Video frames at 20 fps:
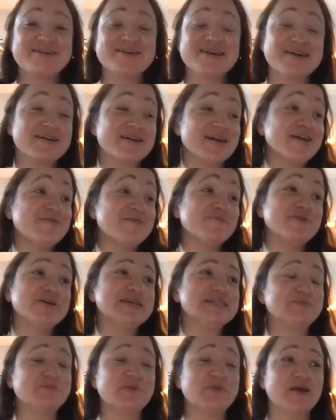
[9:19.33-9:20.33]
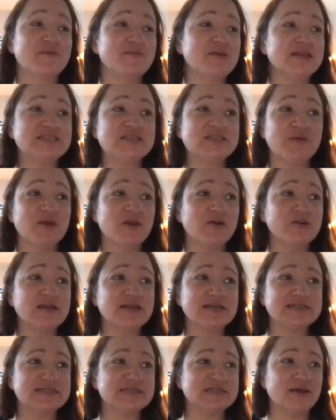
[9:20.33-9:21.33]
it, it, was but i mean to be
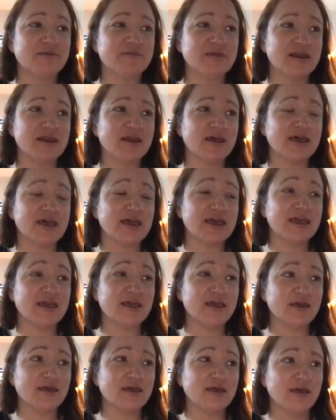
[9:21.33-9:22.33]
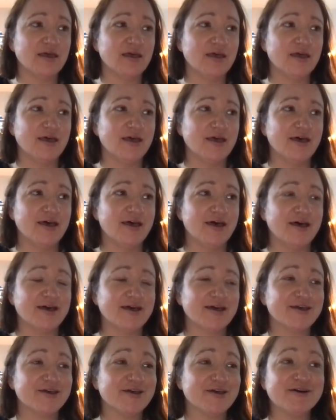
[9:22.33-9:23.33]
honest i mean i
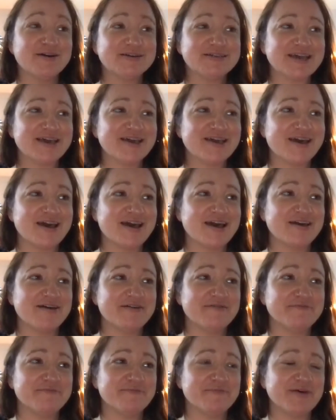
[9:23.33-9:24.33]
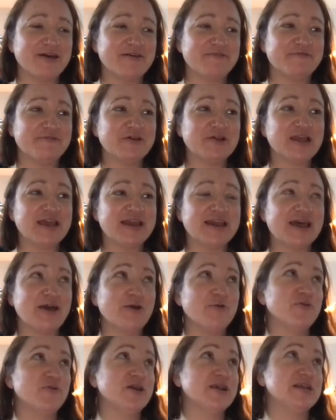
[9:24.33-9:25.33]
God, I I've, I feel like
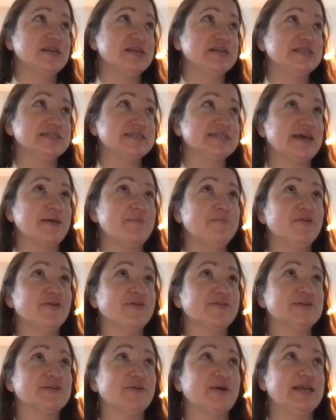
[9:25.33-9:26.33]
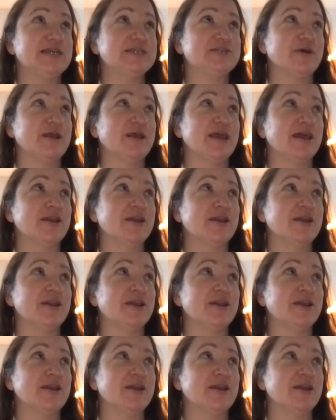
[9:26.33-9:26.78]
now we're in December of 2020.